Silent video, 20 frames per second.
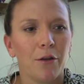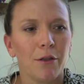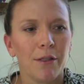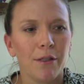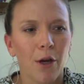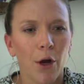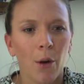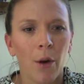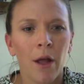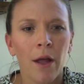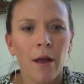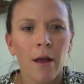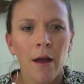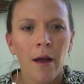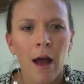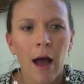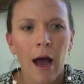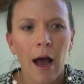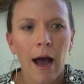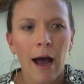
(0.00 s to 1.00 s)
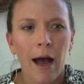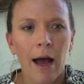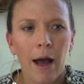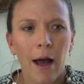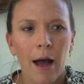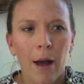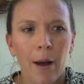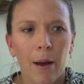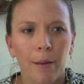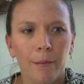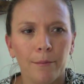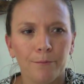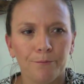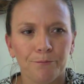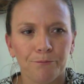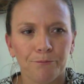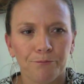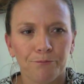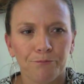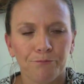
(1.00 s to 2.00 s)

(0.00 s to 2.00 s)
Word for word: So um,